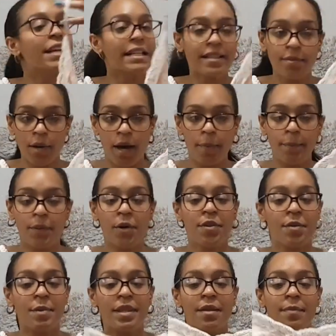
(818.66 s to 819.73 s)
ring them up, put
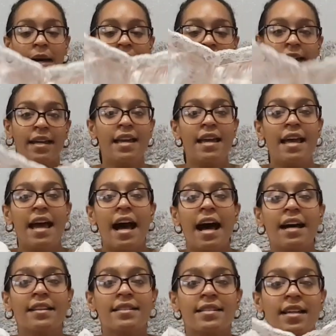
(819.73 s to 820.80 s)
them in the bag,
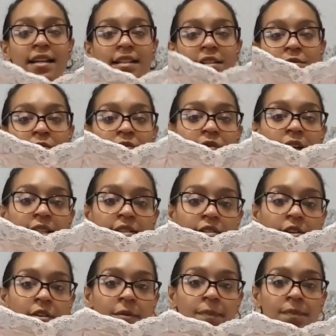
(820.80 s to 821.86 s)
and a little vest
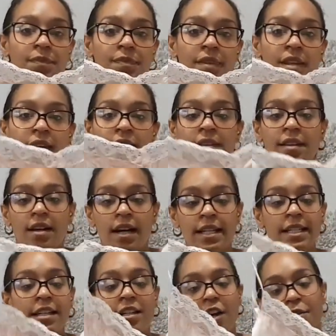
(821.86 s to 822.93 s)
top.
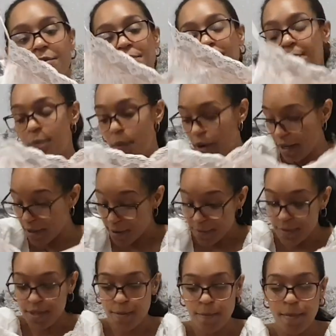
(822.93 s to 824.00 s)
I didn't go buy
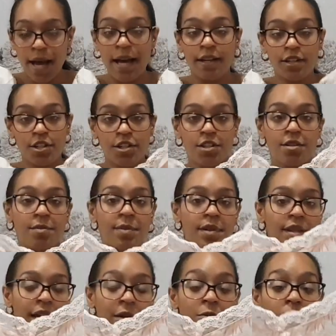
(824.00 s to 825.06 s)
them to match,
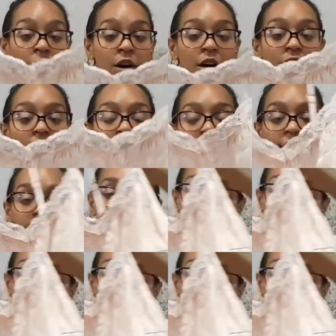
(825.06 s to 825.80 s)
but they were in the